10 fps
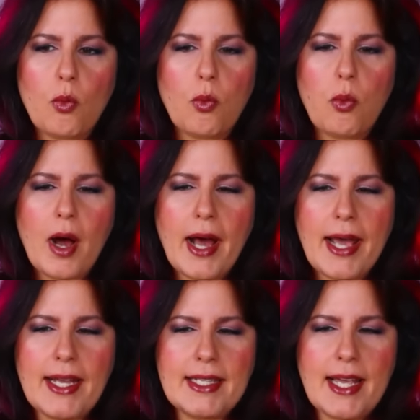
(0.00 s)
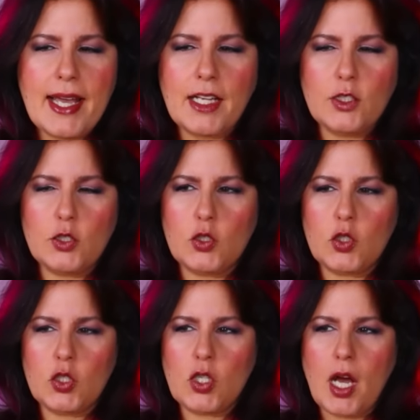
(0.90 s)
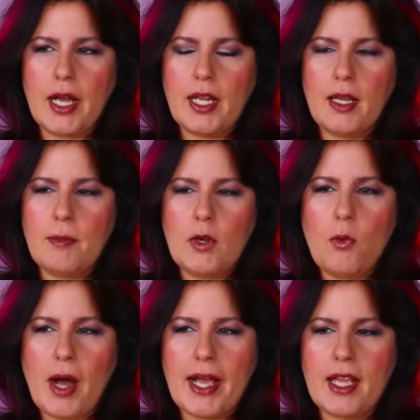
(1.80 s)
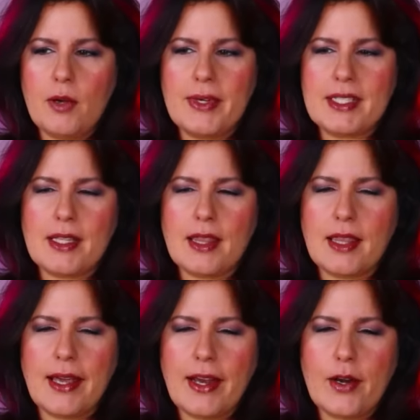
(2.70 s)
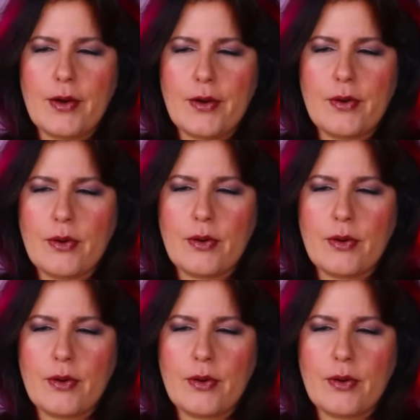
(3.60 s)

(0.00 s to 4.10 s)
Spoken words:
why Dan shot him and why he was there?